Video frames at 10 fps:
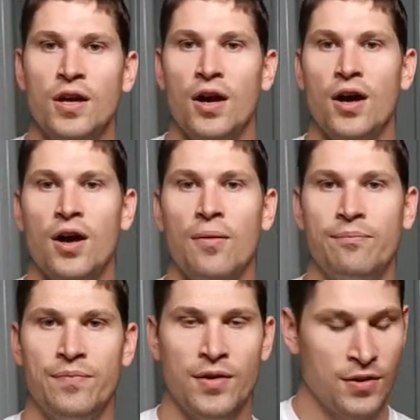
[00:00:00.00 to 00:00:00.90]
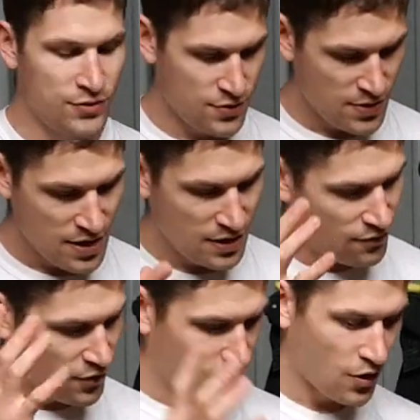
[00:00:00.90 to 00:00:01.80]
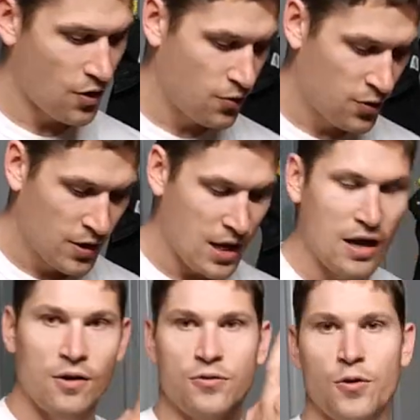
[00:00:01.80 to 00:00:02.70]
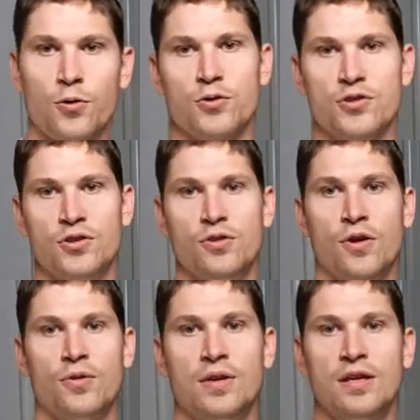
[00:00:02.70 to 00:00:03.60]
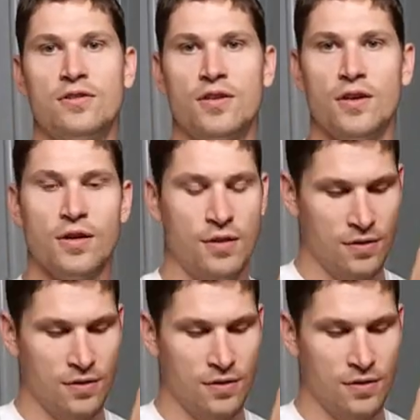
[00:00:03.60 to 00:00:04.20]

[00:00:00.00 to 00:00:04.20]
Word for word: Um, so yeah, give it a go. And of course, you don't need to,